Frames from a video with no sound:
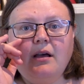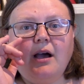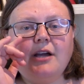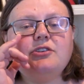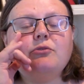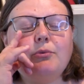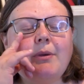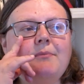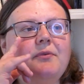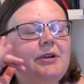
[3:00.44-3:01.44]
I don't
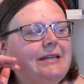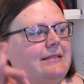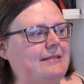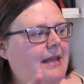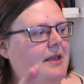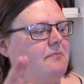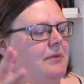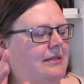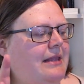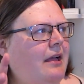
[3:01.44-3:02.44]
remember his name,
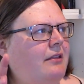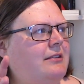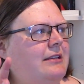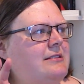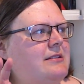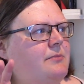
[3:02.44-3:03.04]
that isn't